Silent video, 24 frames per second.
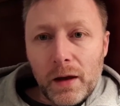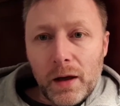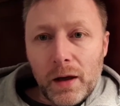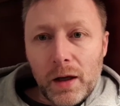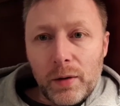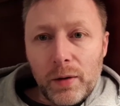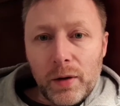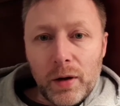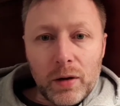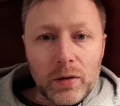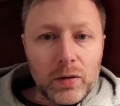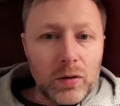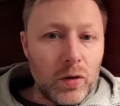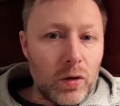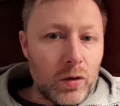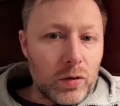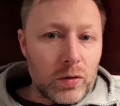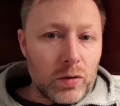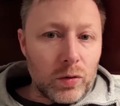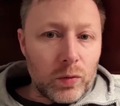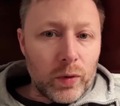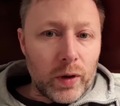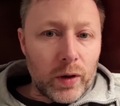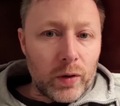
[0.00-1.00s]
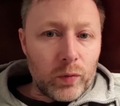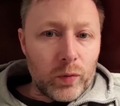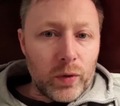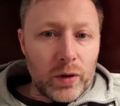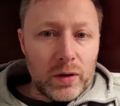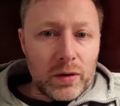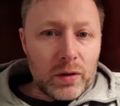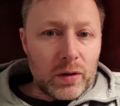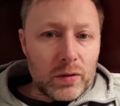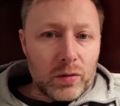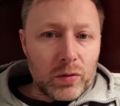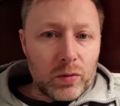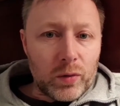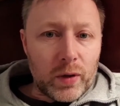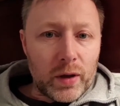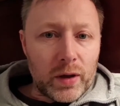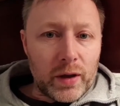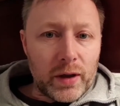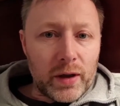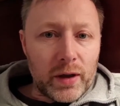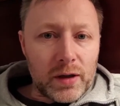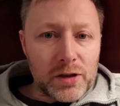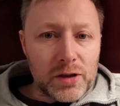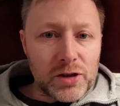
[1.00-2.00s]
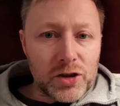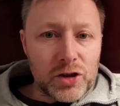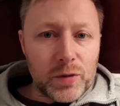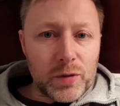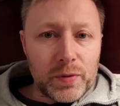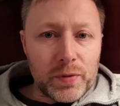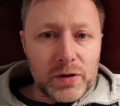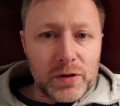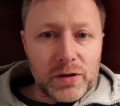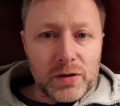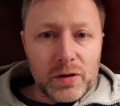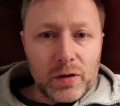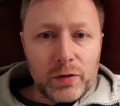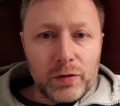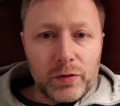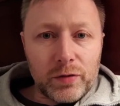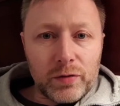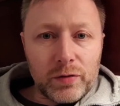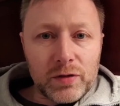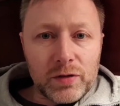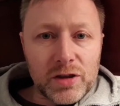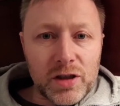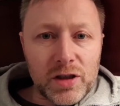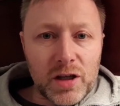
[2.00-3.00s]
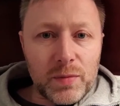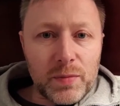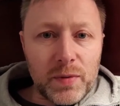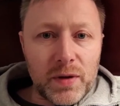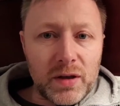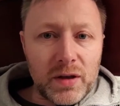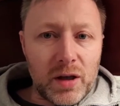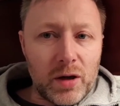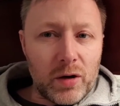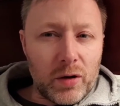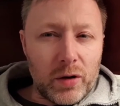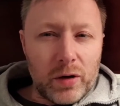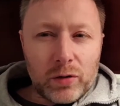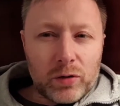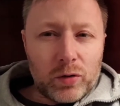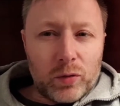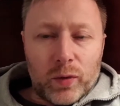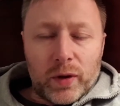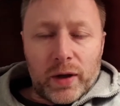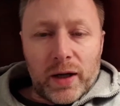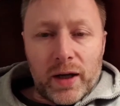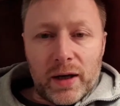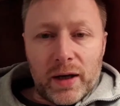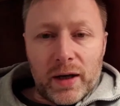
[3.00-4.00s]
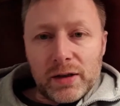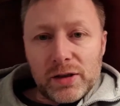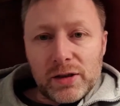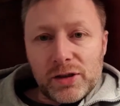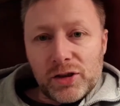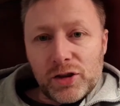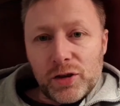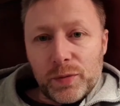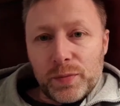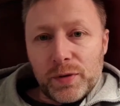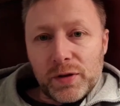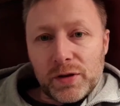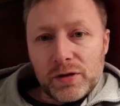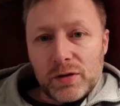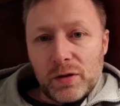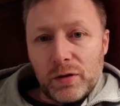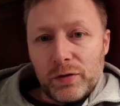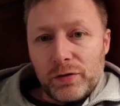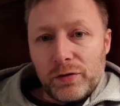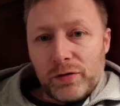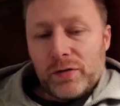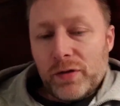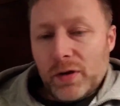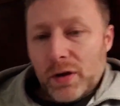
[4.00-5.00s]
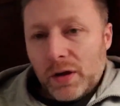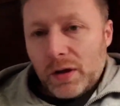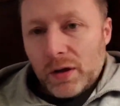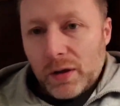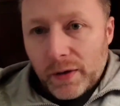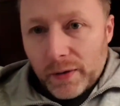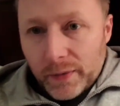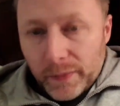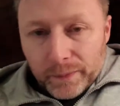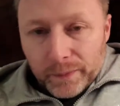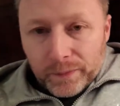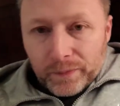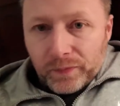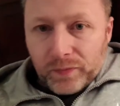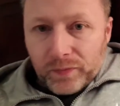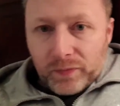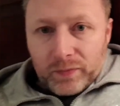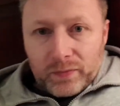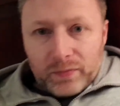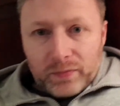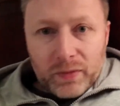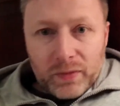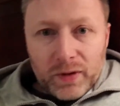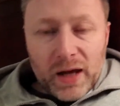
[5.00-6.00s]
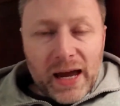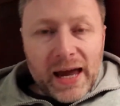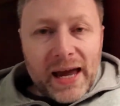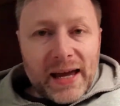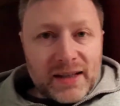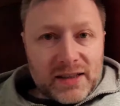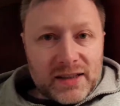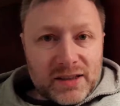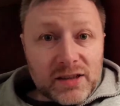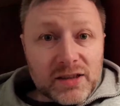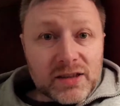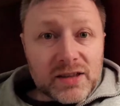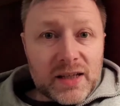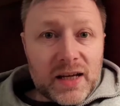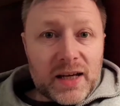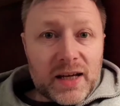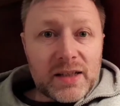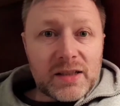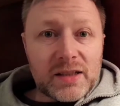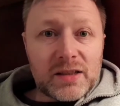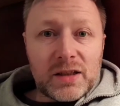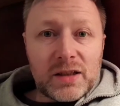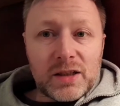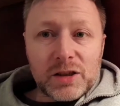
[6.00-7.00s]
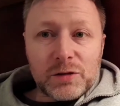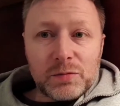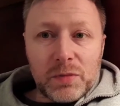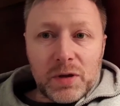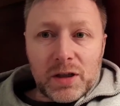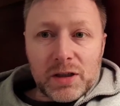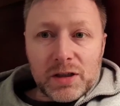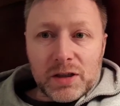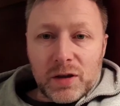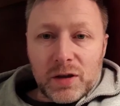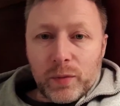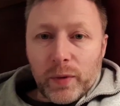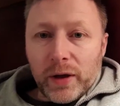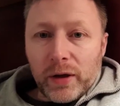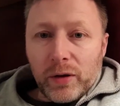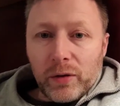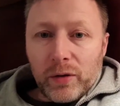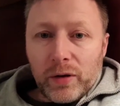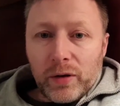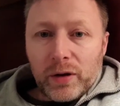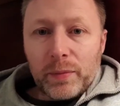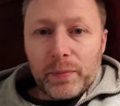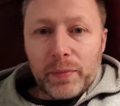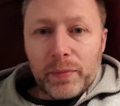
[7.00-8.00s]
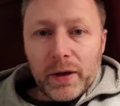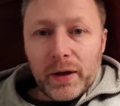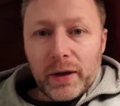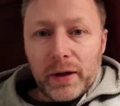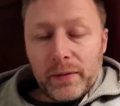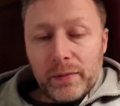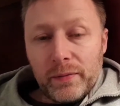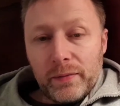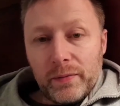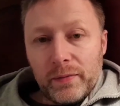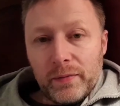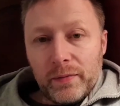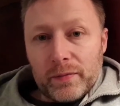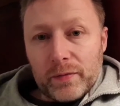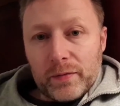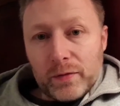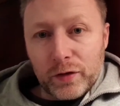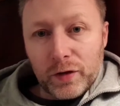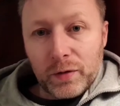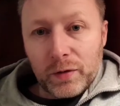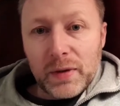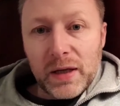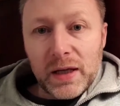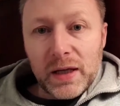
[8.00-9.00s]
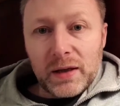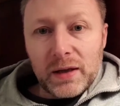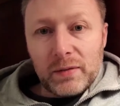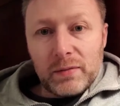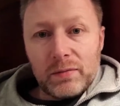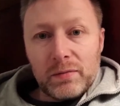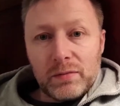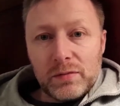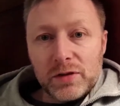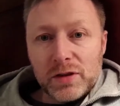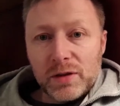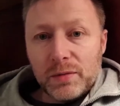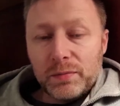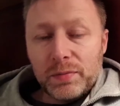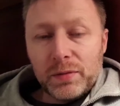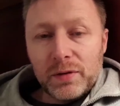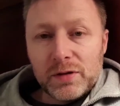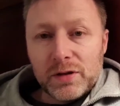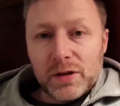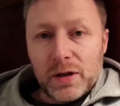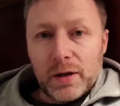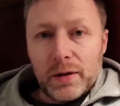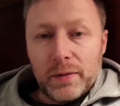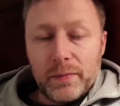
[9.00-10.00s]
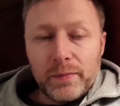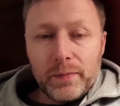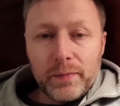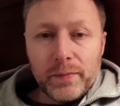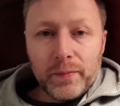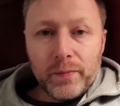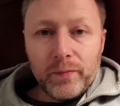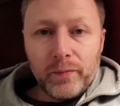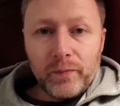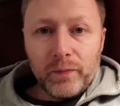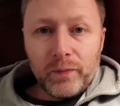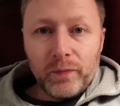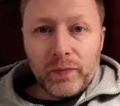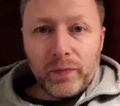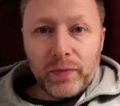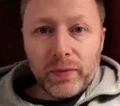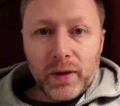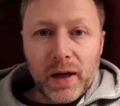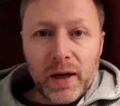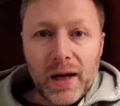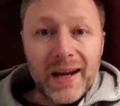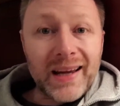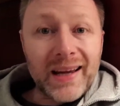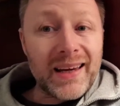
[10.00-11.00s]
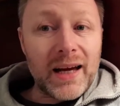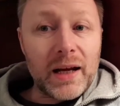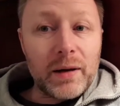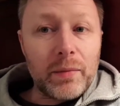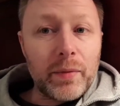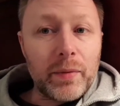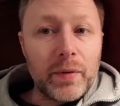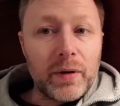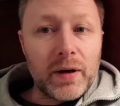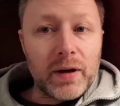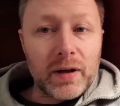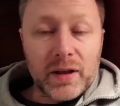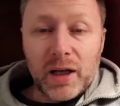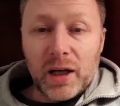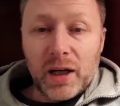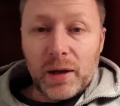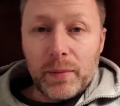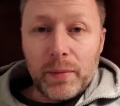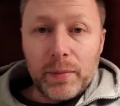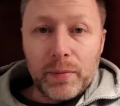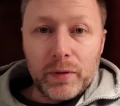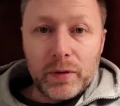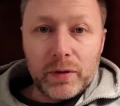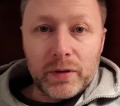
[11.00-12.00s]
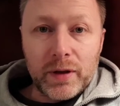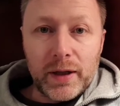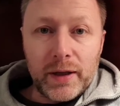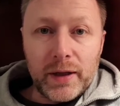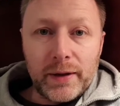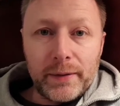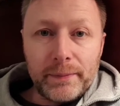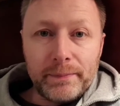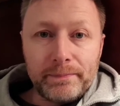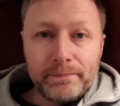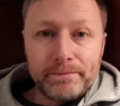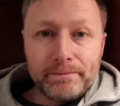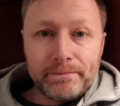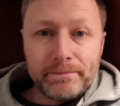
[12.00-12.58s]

Anyway, no, I don't want any of that stupid stuff. CBD, I don't want any of that stupid stuff. Exercising is the way out of the pain for me. Simple as that. I can't be bored doing it.